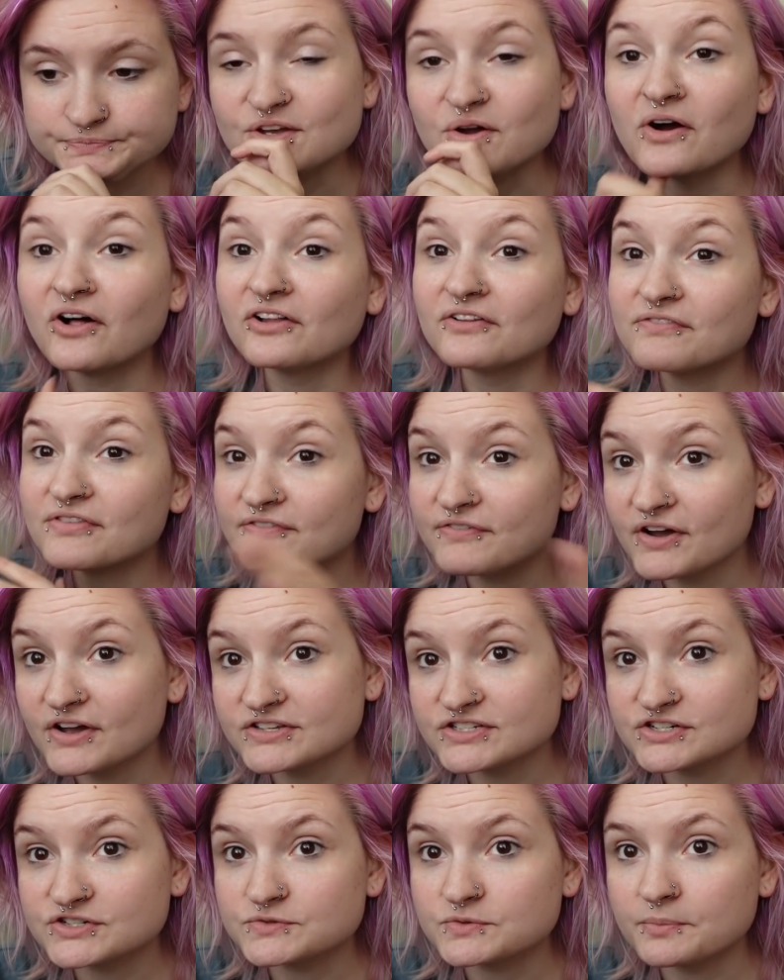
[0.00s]
So all of the
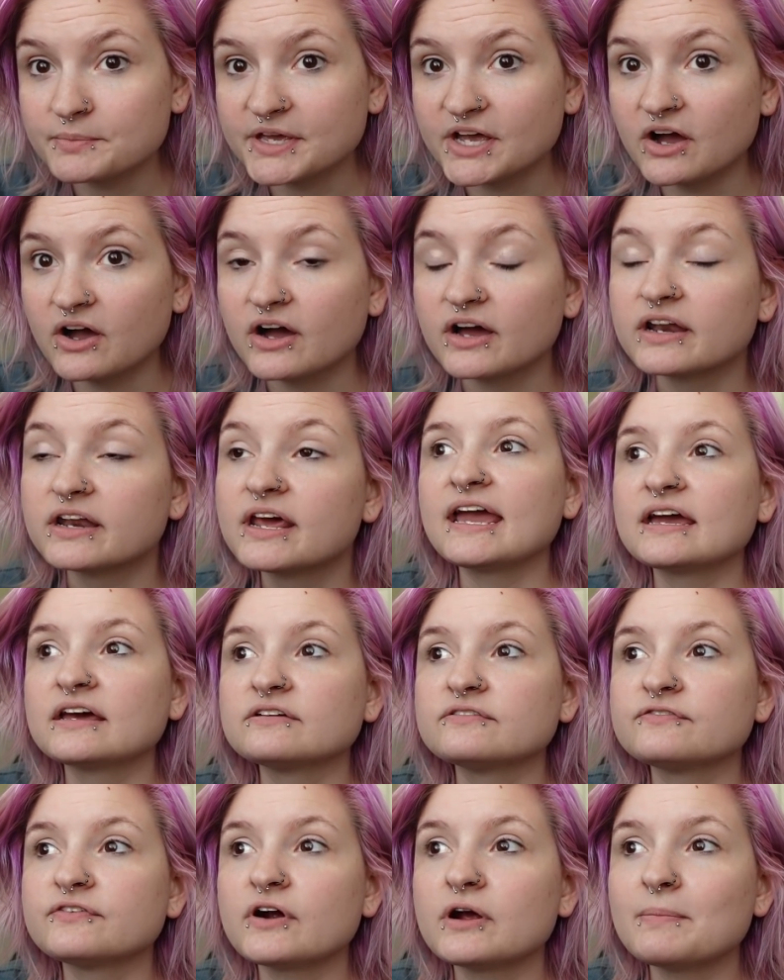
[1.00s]
fosters will be gone, and for